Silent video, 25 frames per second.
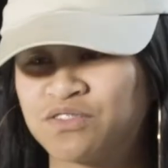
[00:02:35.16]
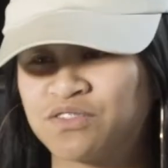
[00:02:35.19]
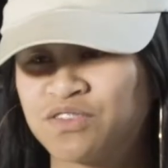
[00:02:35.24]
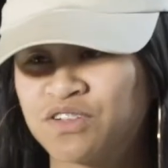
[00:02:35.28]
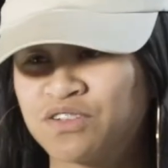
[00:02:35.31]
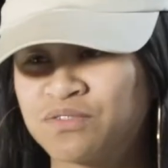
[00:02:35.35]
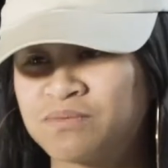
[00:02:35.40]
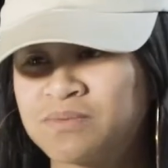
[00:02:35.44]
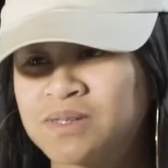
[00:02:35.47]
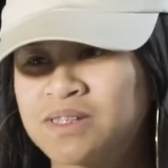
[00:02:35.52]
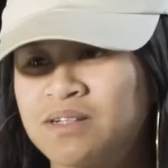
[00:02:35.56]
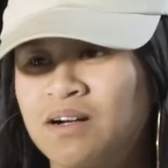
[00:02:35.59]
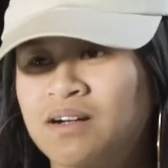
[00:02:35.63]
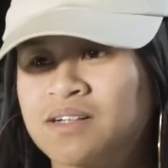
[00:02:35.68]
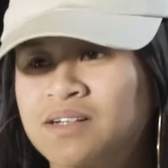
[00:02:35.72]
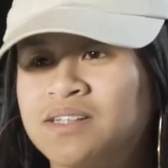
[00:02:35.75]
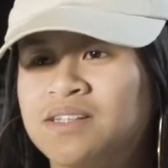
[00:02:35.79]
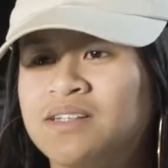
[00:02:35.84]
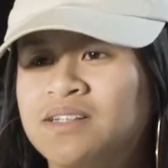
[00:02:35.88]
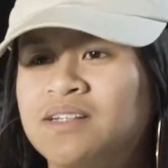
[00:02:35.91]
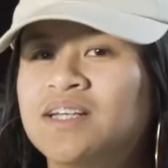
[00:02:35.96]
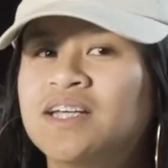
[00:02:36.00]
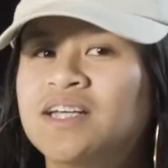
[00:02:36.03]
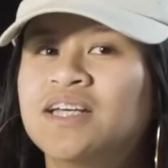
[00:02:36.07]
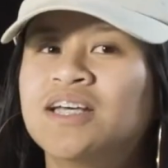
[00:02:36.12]
if you're from
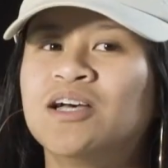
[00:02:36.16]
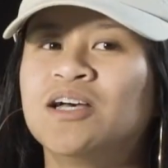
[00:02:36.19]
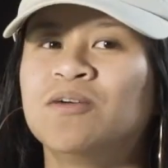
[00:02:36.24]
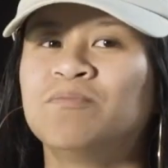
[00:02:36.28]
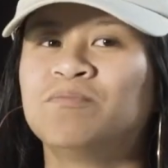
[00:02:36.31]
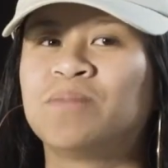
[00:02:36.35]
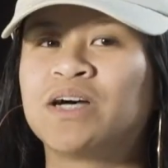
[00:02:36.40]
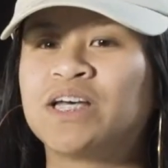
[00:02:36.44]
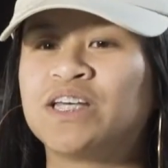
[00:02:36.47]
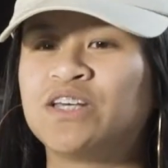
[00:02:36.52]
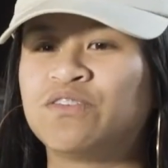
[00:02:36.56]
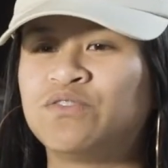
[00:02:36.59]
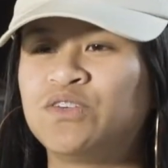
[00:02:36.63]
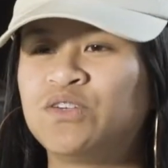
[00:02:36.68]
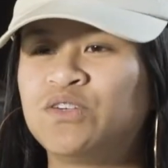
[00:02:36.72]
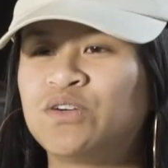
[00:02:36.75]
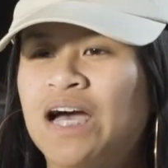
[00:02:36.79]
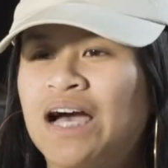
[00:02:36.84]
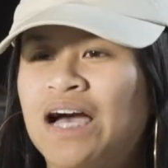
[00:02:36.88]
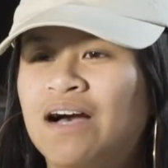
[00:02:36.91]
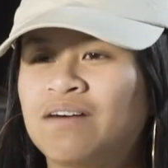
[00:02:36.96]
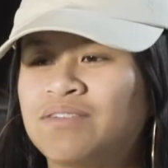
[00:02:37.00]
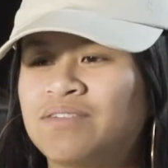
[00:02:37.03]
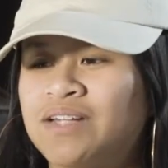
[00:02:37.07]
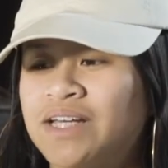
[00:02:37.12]
Stockton. But if you
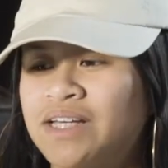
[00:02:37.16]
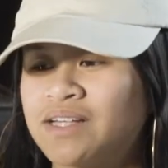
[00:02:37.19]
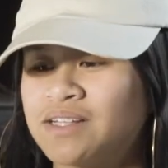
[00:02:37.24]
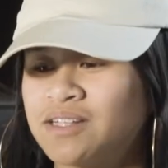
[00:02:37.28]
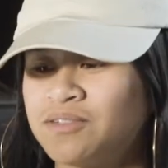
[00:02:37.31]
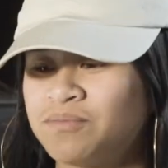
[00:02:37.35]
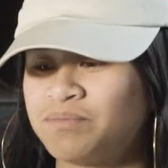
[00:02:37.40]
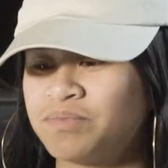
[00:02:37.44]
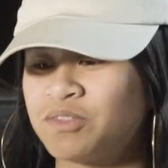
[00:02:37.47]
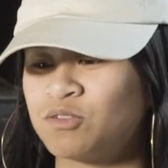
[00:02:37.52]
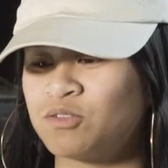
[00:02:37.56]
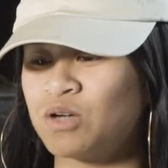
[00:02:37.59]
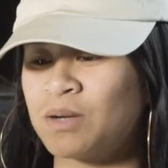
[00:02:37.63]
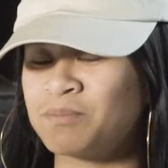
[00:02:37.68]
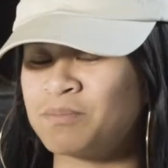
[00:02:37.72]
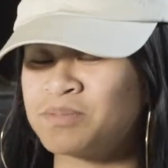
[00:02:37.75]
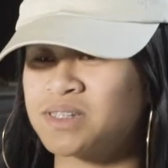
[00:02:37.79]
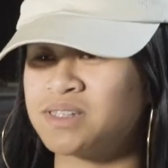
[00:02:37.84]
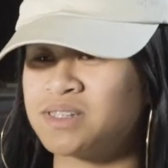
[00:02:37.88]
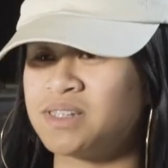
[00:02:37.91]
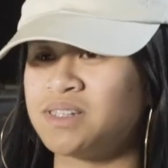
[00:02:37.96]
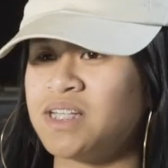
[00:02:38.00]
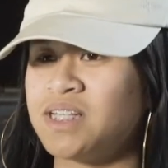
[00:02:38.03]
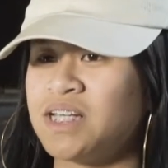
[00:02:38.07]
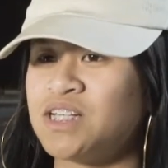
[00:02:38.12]
have like
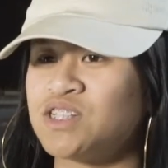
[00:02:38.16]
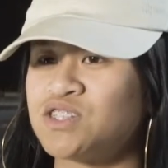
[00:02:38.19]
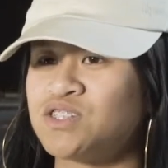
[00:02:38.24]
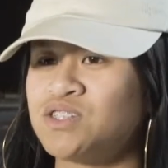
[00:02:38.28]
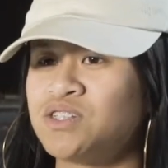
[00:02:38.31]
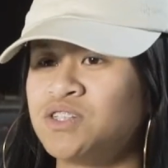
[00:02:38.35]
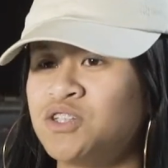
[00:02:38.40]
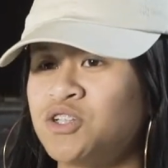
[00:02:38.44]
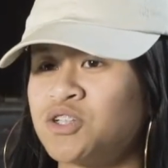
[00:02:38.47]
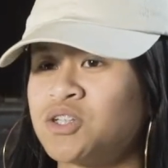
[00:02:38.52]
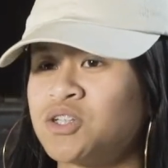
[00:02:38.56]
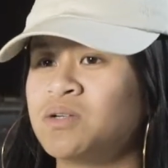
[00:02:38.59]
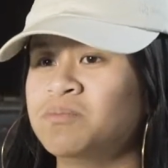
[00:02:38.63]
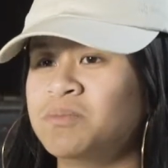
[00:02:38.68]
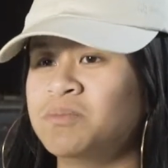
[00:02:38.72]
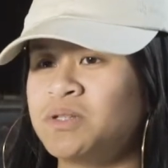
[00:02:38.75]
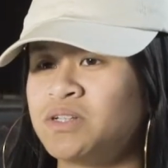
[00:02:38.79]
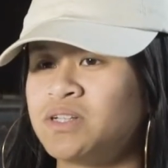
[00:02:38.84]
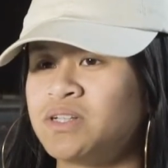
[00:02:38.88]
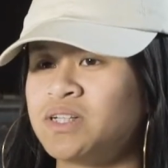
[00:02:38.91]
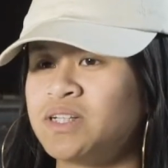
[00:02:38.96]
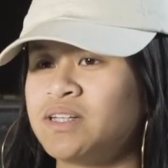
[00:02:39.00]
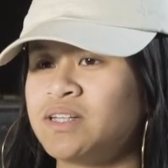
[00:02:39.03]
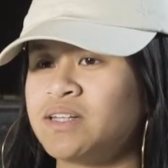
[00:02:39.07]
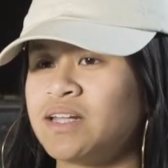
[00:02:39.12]
representation in your
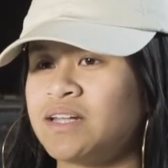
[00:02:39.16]
community,